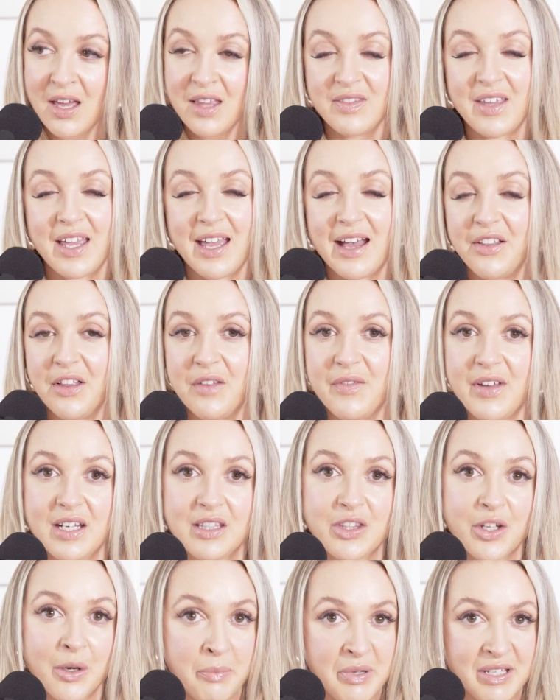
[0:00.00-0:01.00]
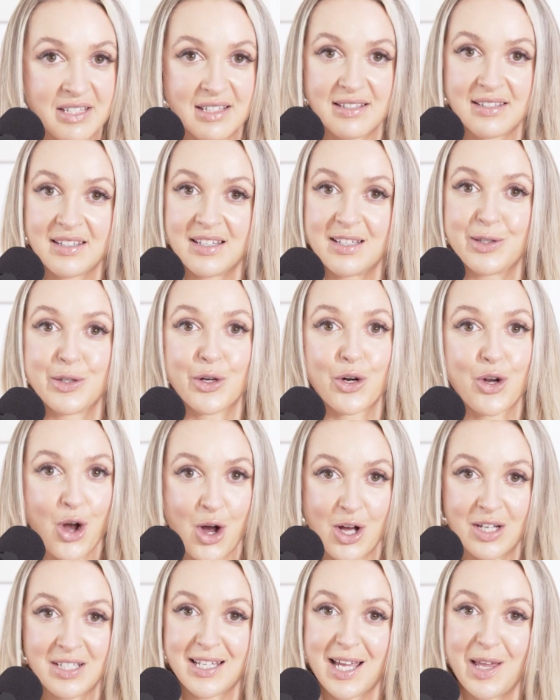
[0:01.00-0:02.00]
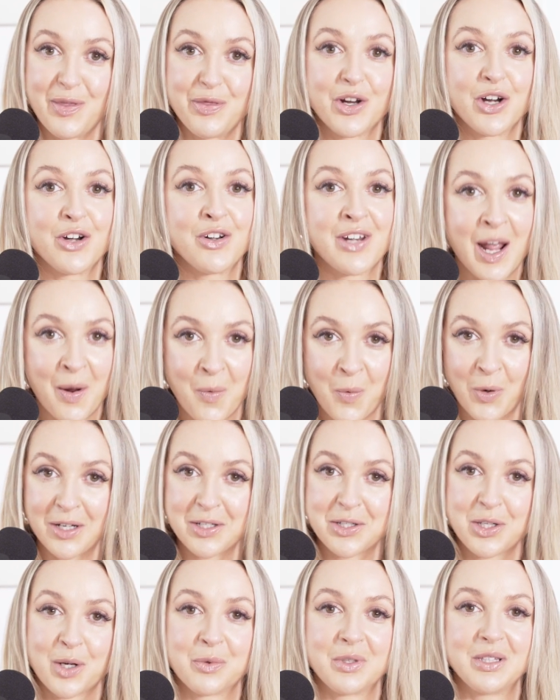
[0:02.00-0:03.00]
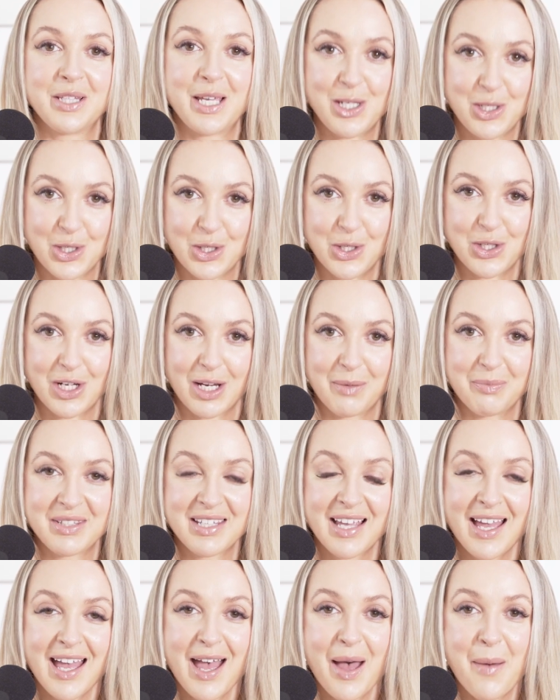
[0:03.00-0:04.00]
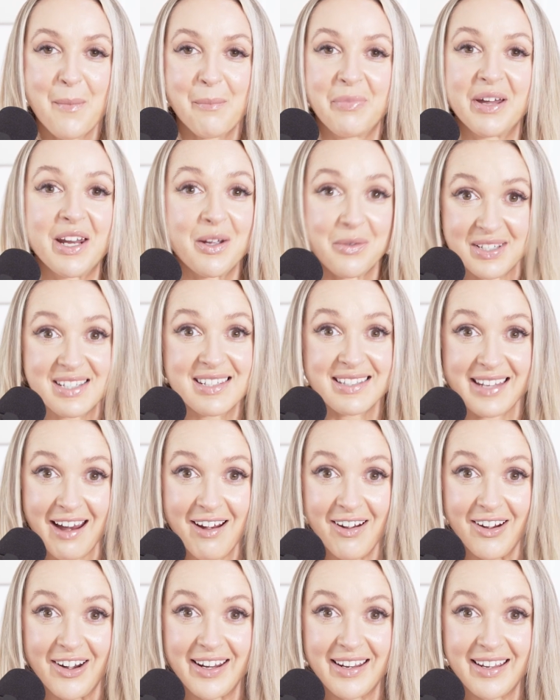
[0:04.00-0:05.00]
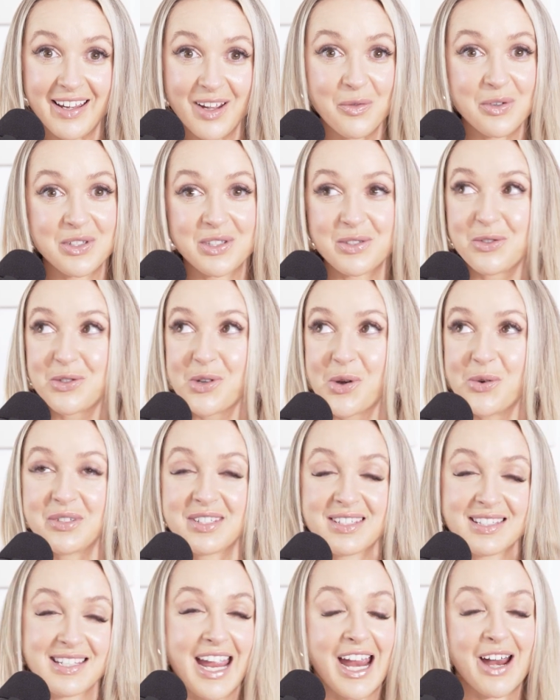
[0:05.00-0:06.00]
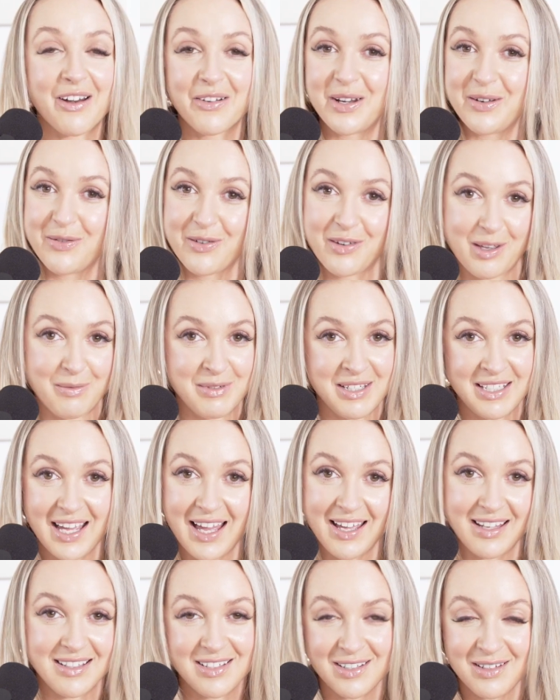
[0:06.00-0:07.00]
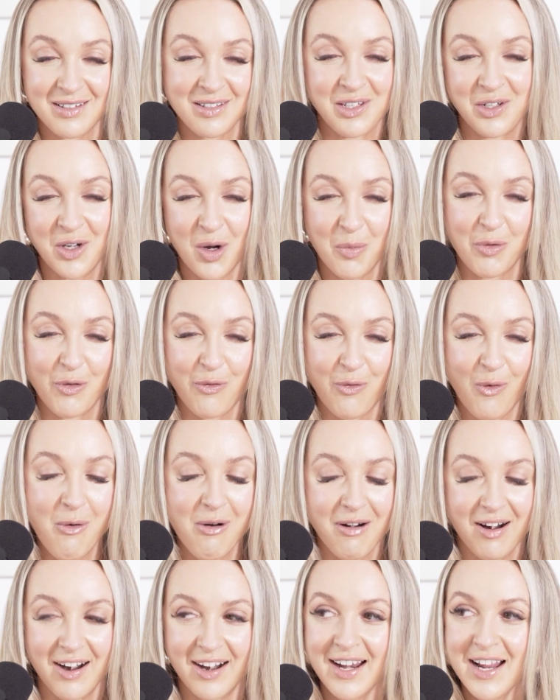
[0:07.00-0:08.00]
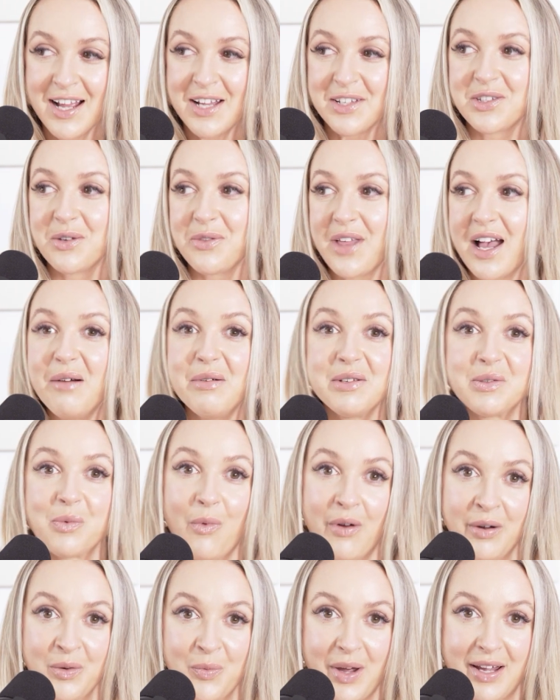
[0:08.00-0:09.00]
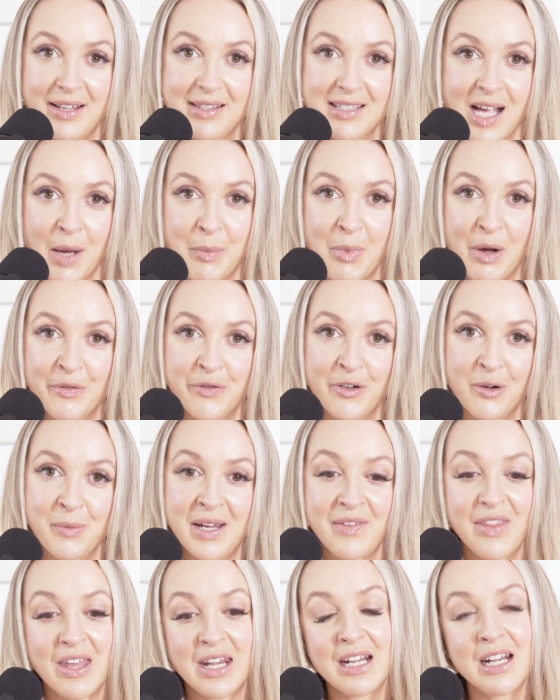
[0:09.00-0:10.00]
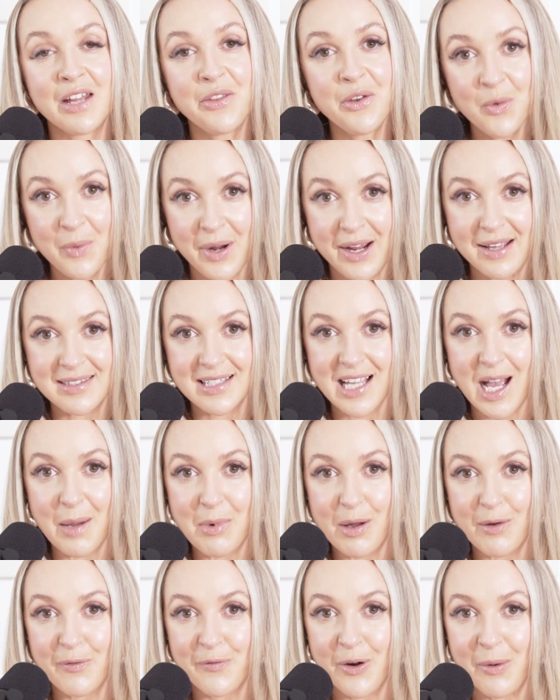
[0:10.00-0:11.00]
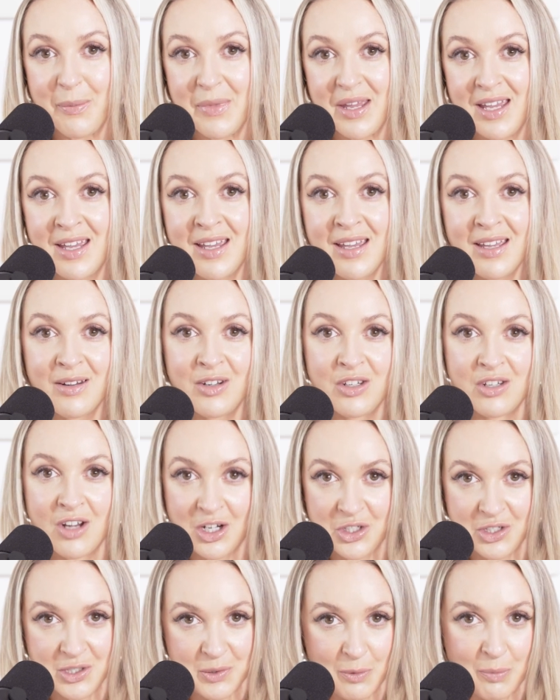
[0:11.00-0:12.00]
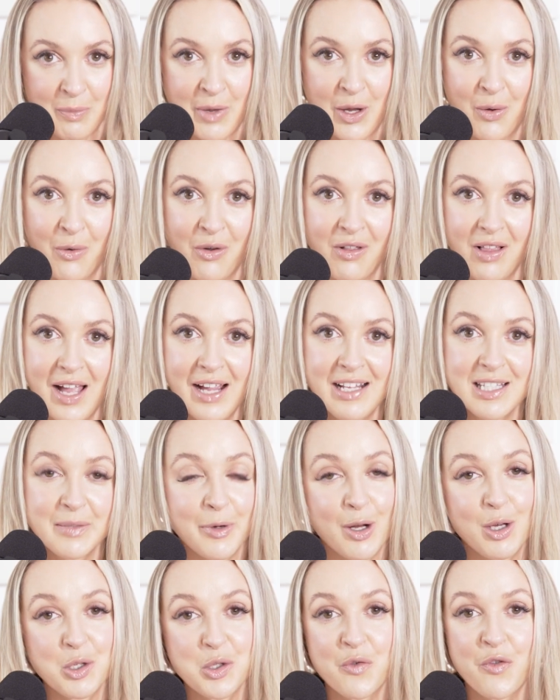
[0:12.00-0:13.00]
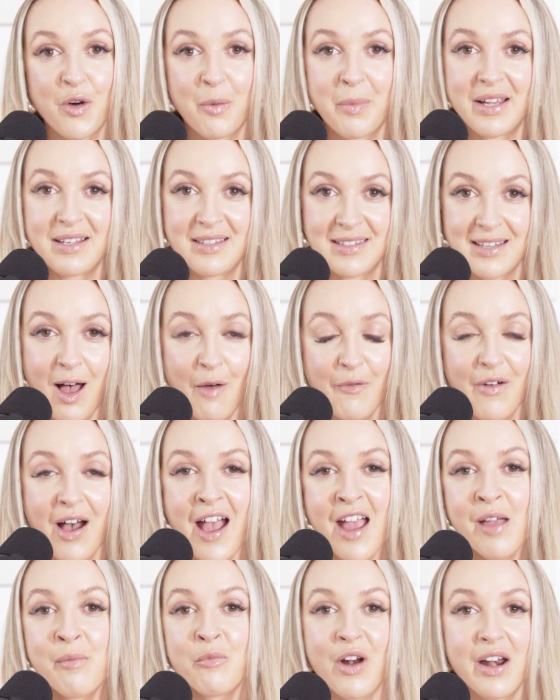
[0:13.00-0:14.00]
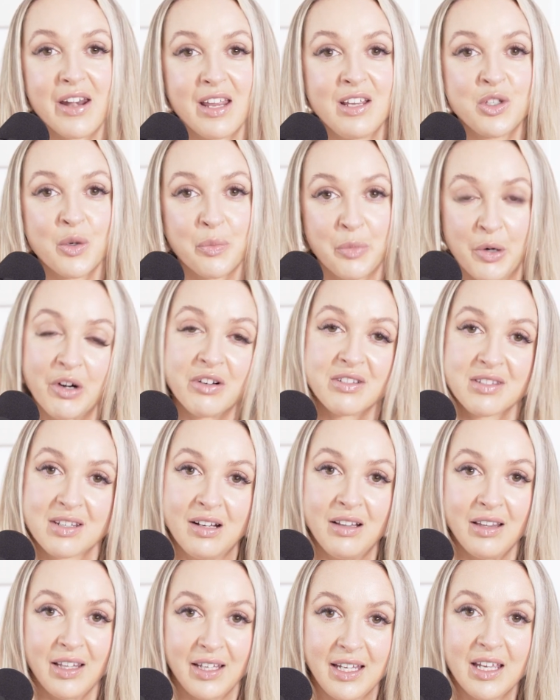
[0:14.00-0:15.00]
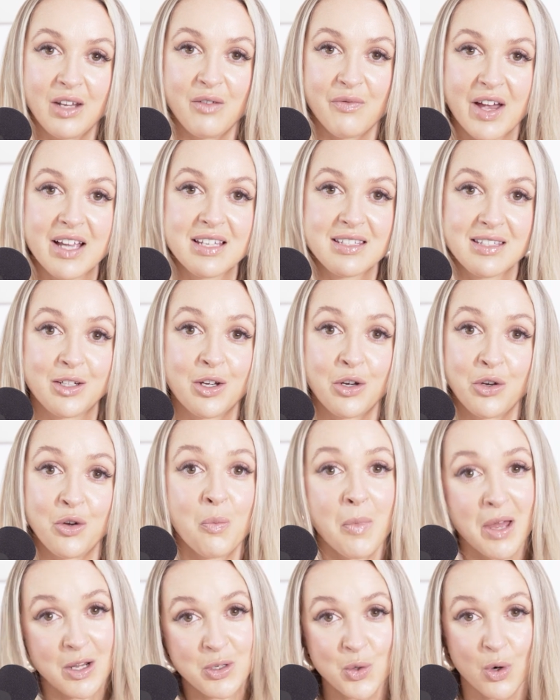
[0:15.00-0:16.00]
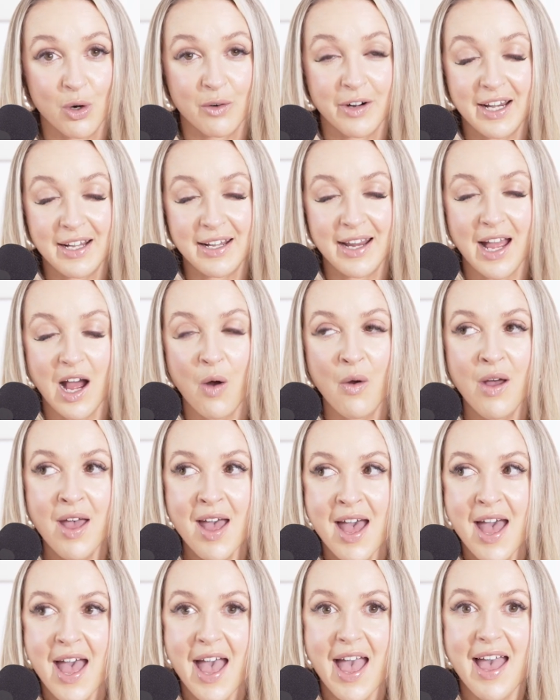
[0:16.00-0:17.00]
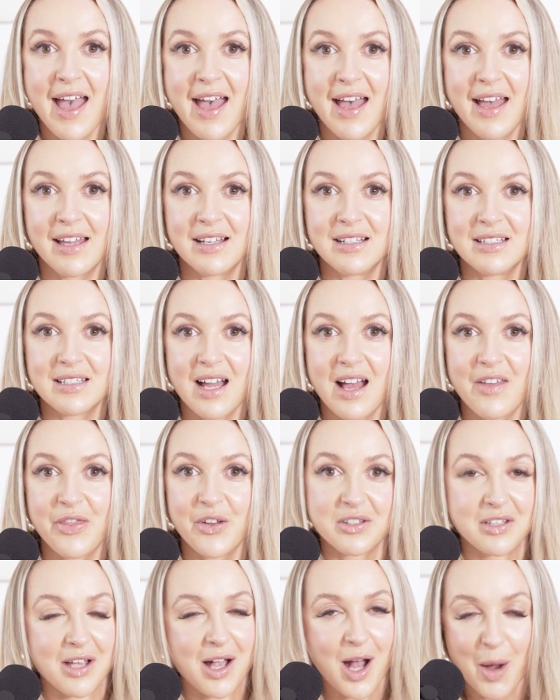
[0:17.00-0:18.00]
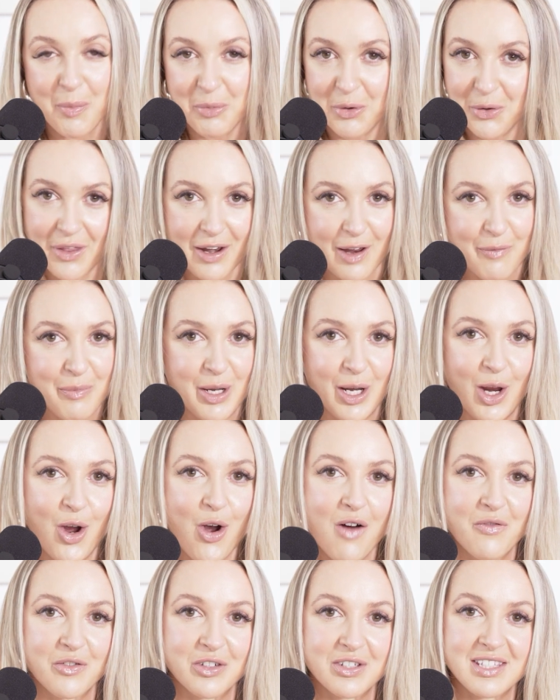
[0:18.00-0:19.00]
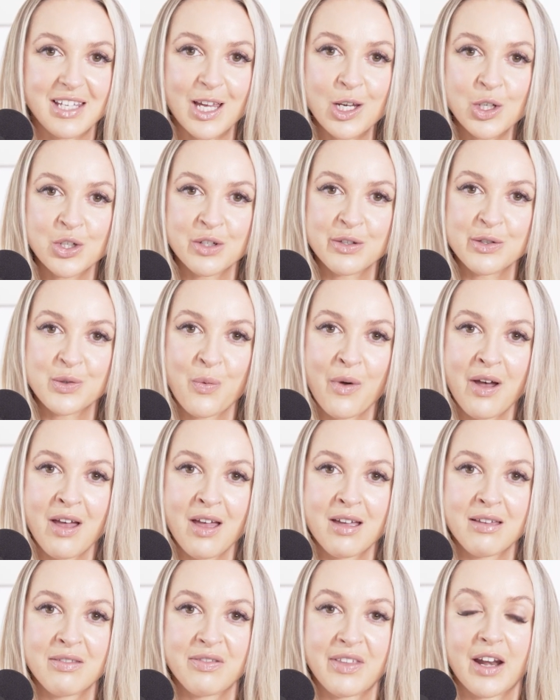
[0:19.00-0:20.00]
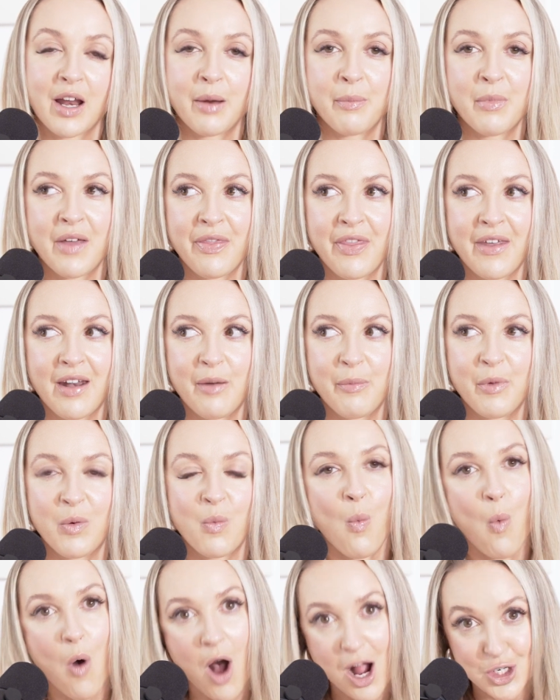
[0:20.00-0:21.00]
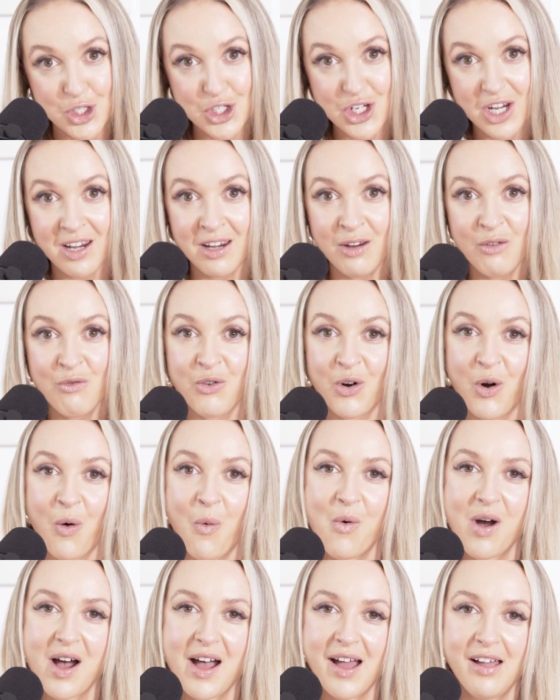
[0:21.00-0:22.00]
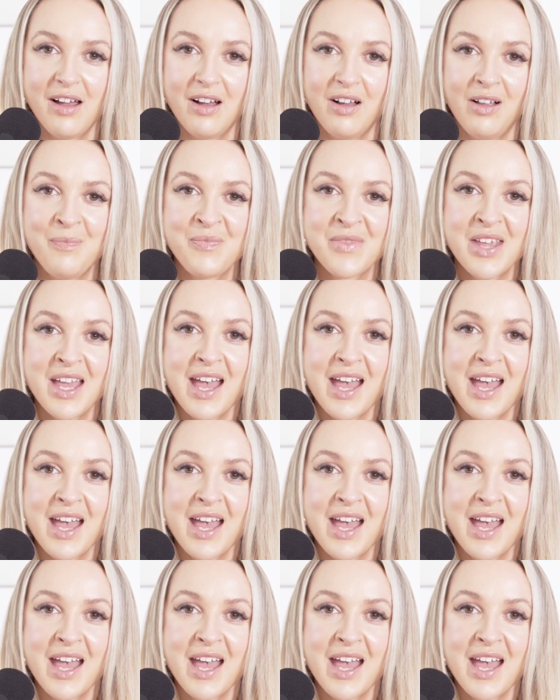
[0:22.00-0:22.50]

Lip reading: They elevated their businesses, their content, their networks, their relationships. But it was scary. It was so scary for them to get to, before. So that was one way it's come up for me. And then another way it's come up for me, not just with my own clients, but also for myself. I'm ready to personally invest in a new mentor right now. And there's a couple that I've been in conversations with that I've been watching for a while.